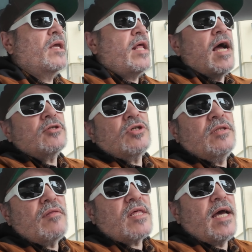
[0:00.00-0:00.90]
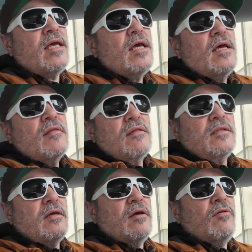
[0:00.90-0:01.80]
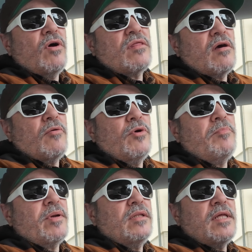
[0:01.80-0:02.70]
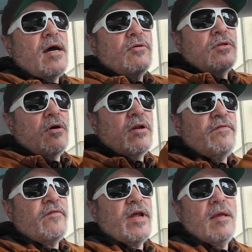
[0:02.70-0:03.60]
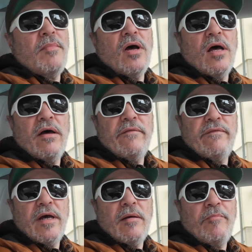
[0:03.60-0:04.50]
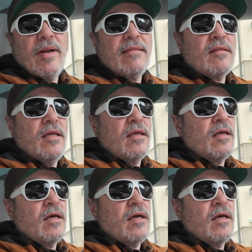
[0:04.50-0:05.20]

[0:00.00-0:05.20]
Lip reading: And actually this guy, since it was with printout on a frame of plastic